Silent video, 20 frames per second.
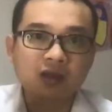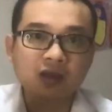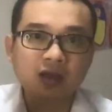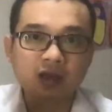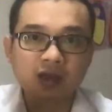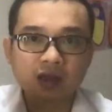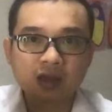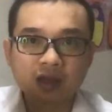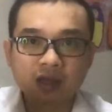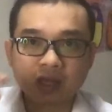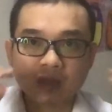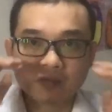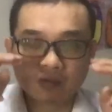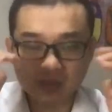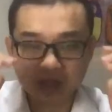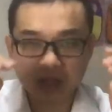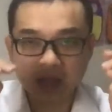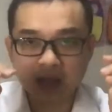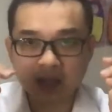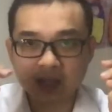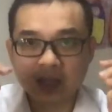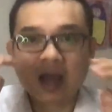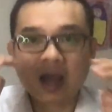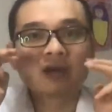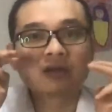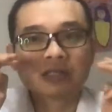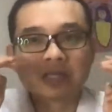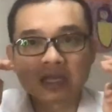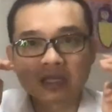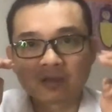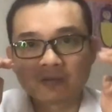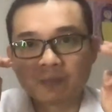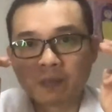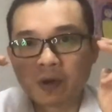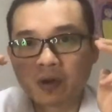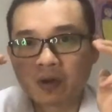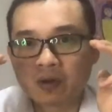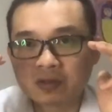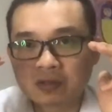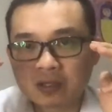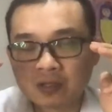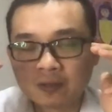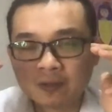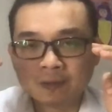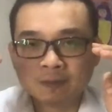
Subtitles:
I give you the idea how to take the pose.